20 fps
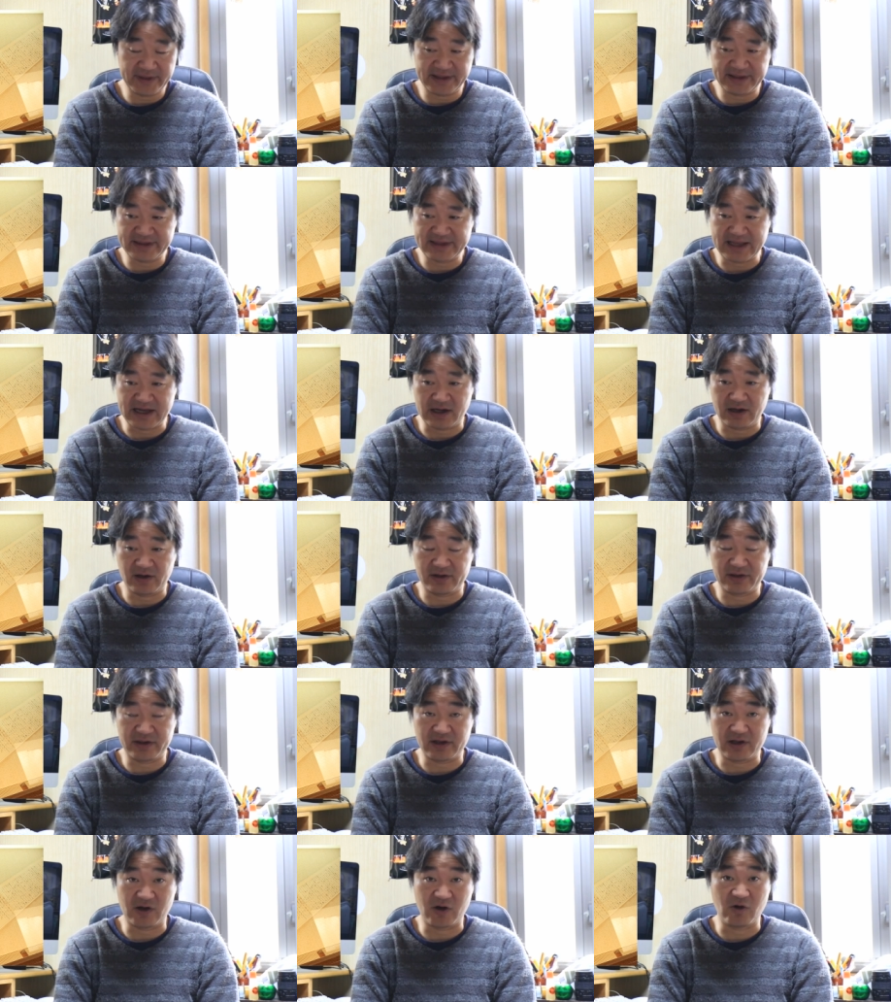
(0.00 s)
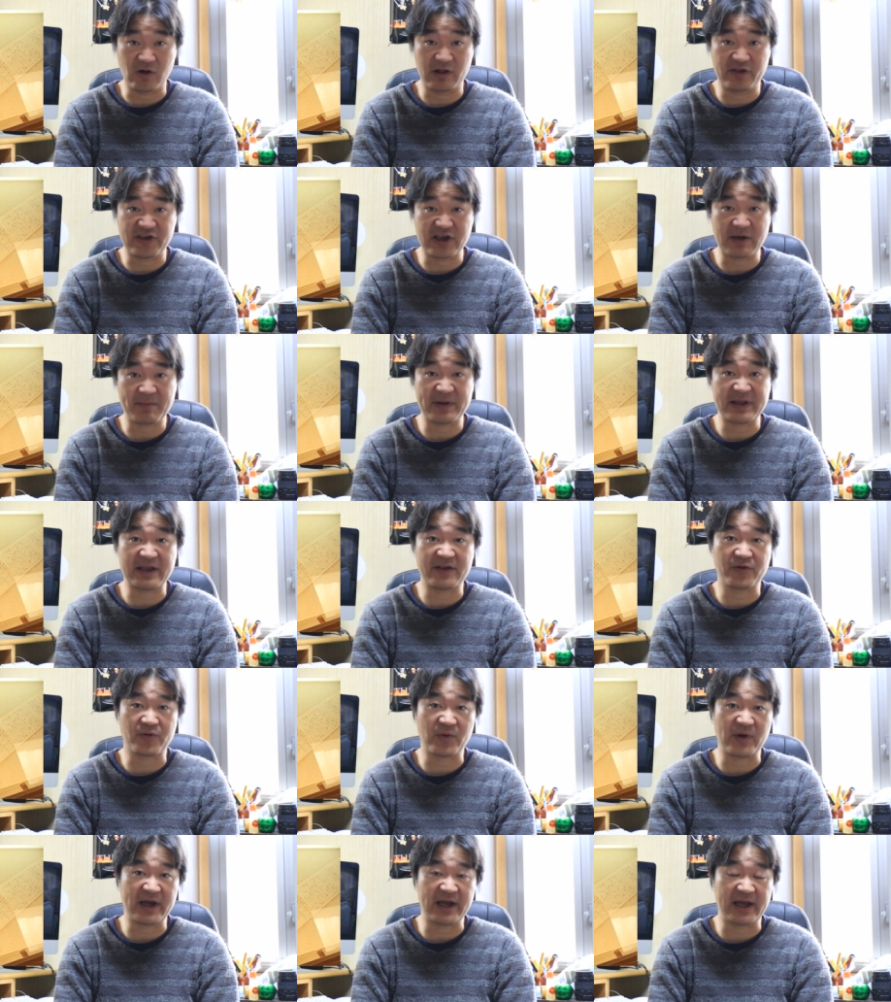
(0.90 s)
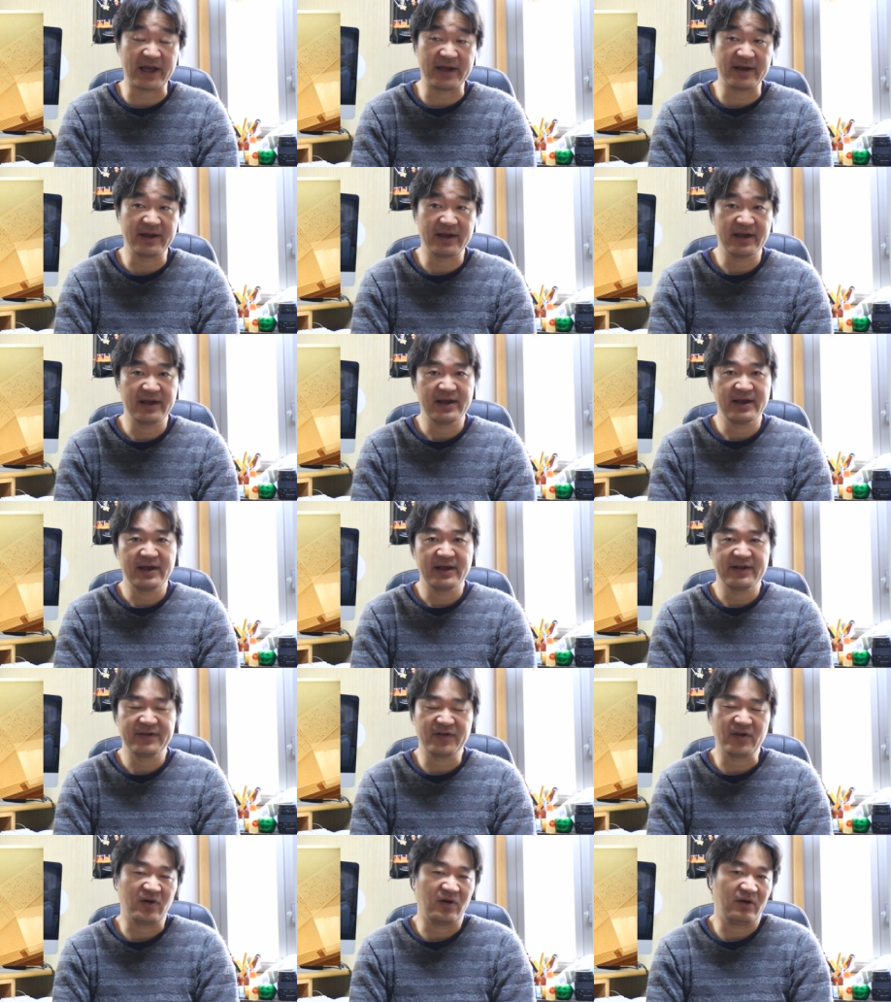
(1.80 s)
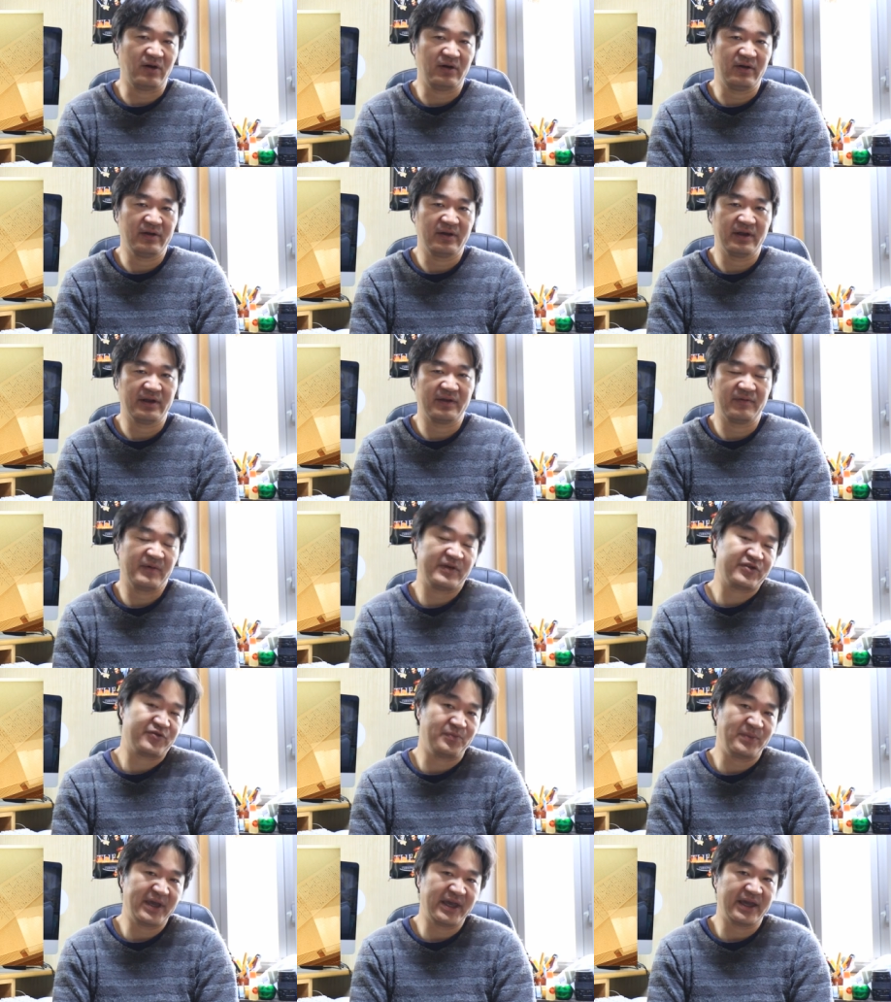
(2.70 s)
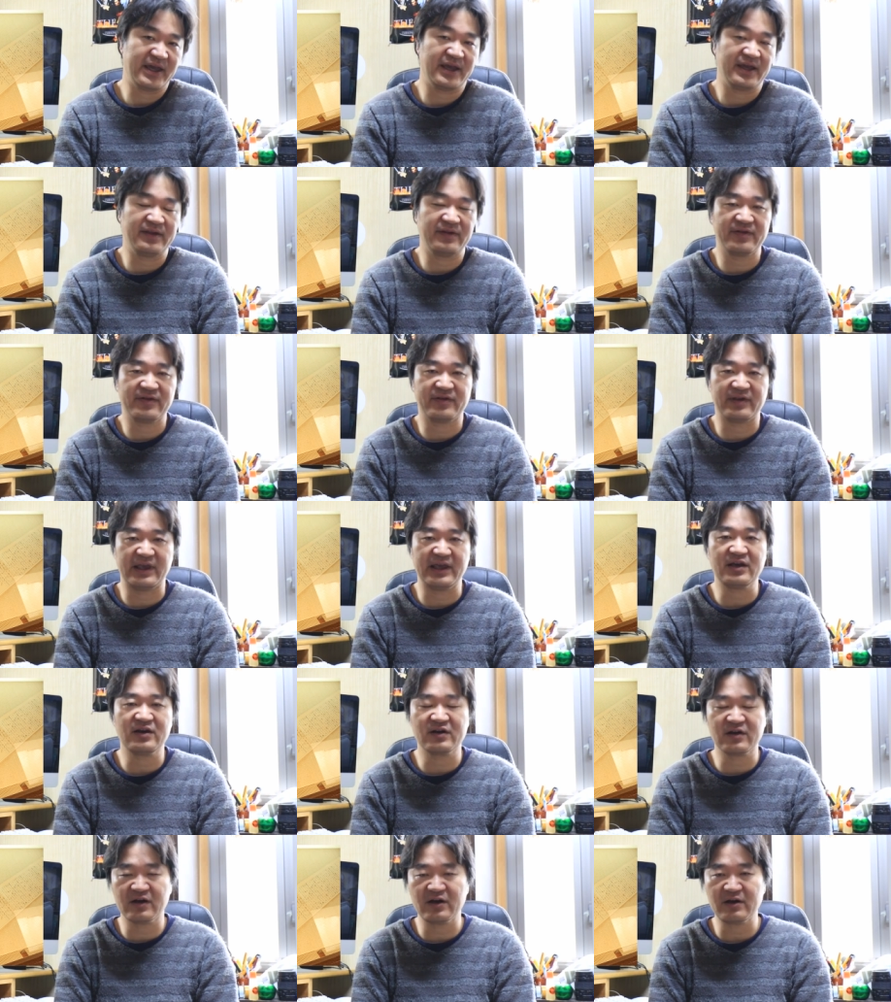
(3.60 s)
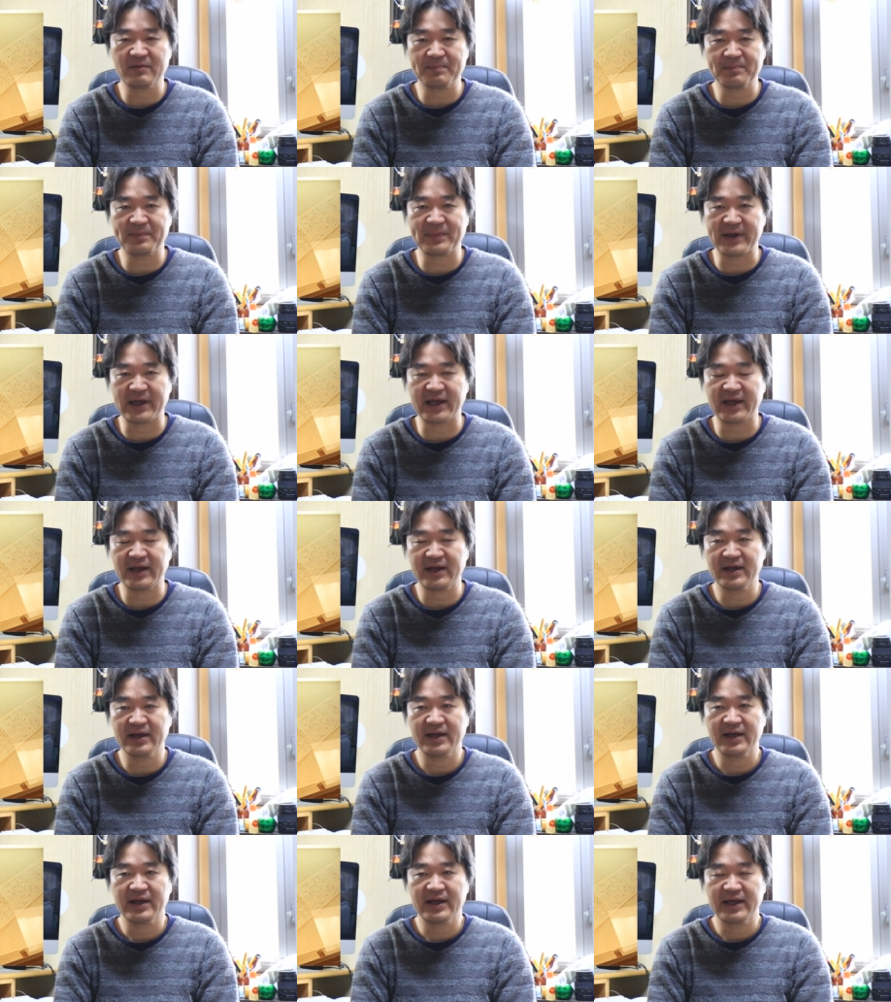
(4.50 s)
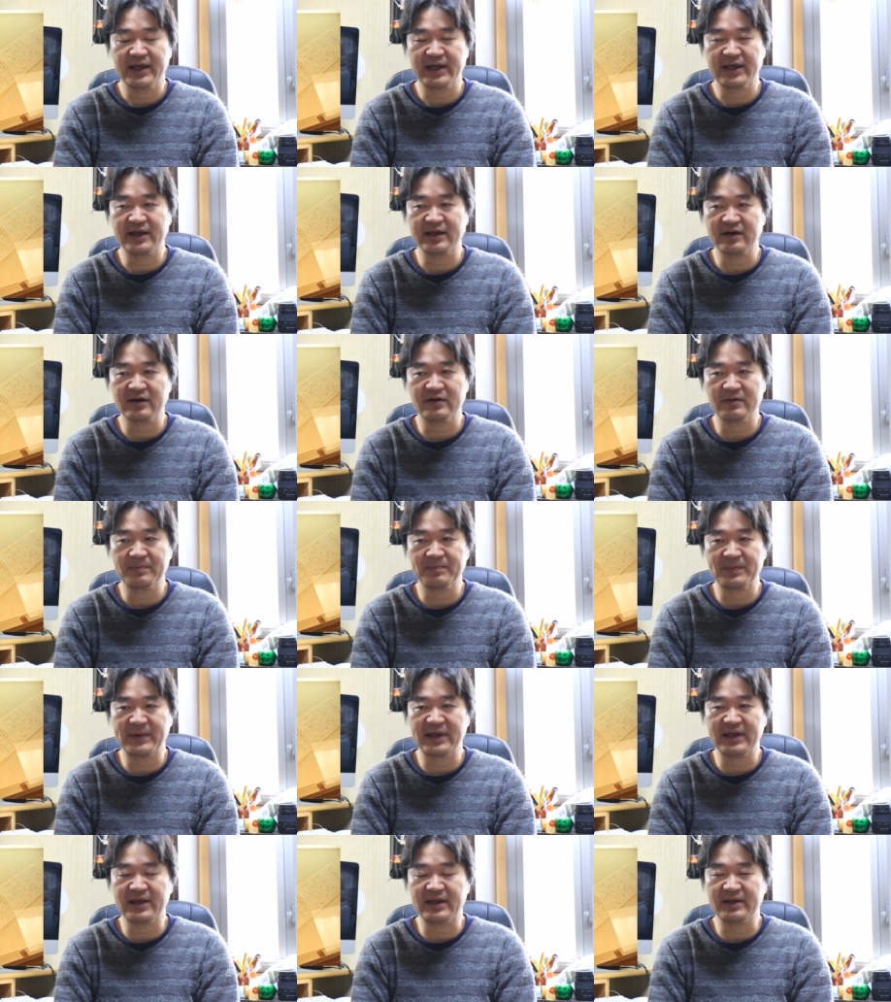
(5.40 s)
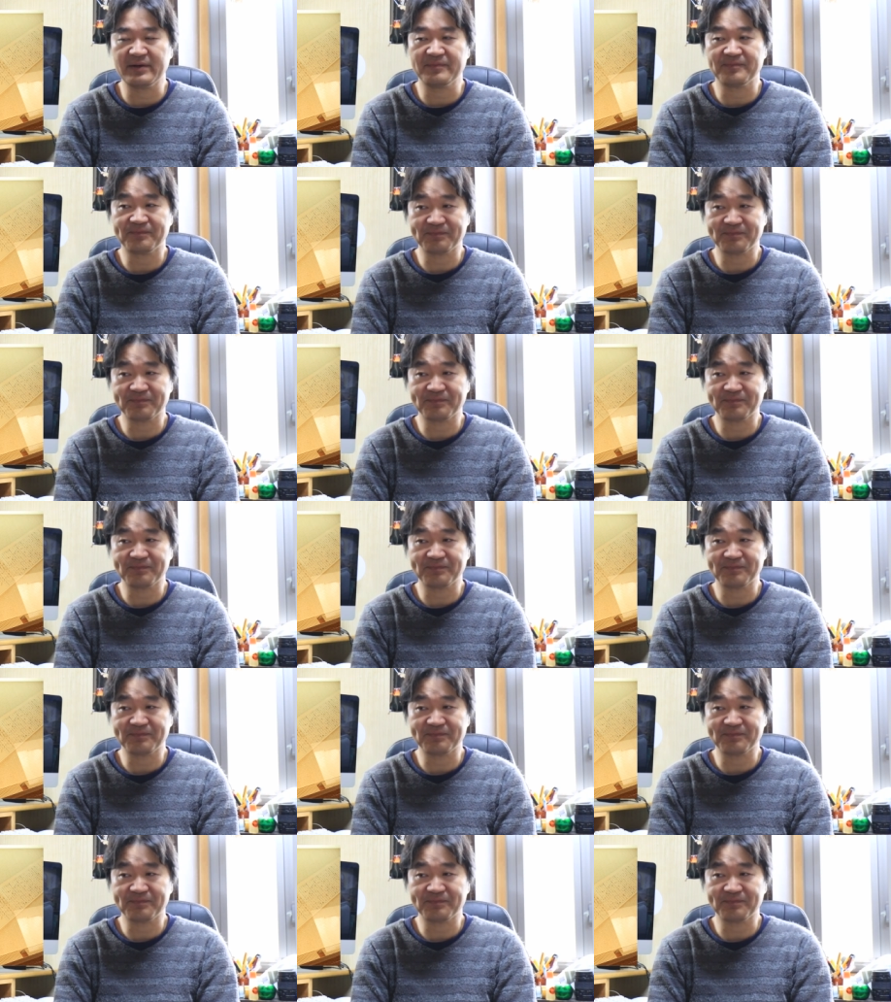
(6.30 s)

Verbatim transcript: the, the old Japanese way so which means it could be it could be